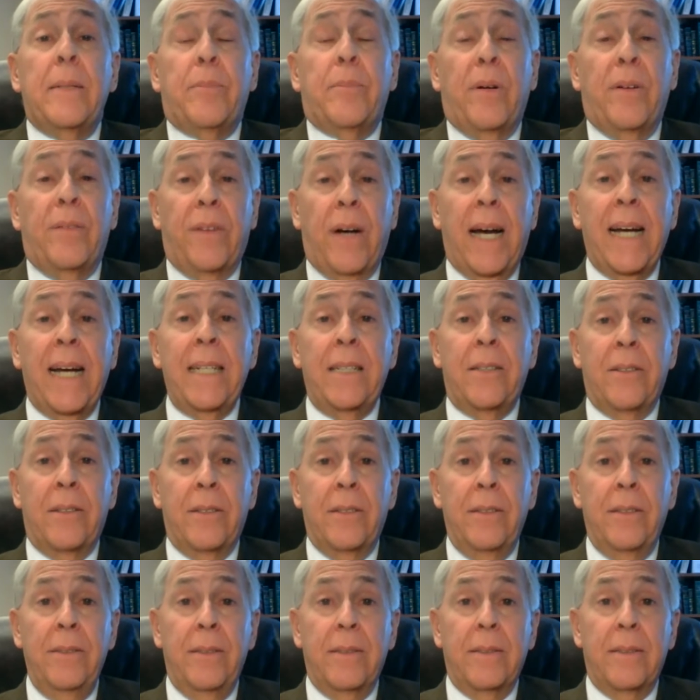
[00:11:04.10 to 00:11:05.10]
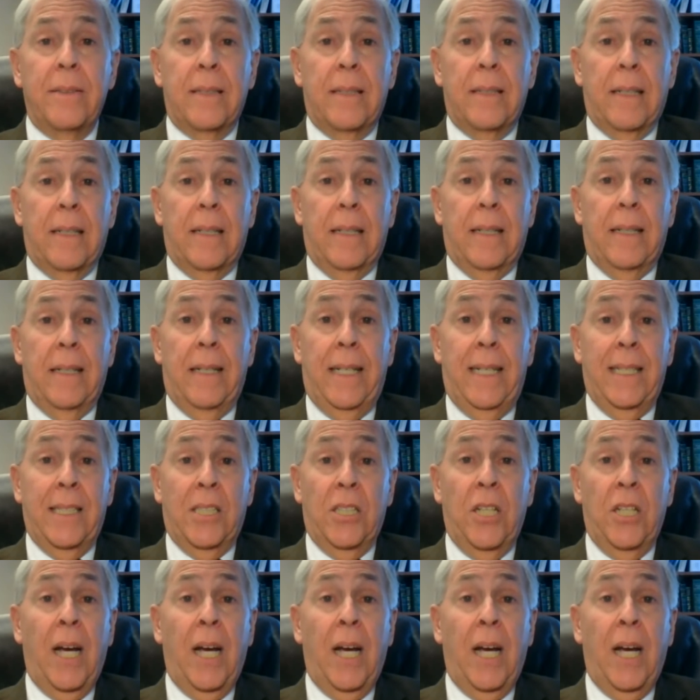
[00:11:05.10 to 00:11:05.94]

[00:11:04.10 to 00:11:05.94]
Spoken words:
provider is